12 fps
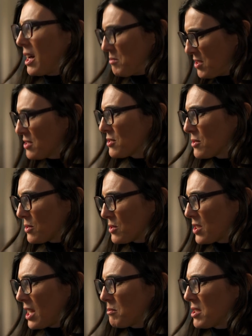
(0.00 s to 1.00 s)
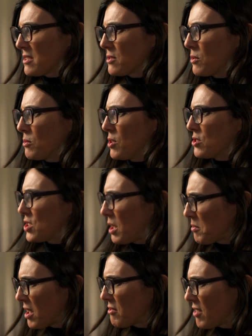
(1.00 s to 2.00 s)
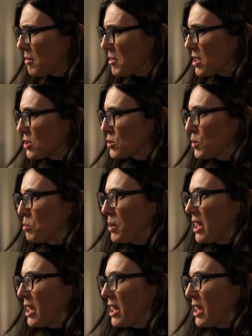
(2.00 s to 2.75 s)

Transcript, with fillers: comes into those habits or what shape their family should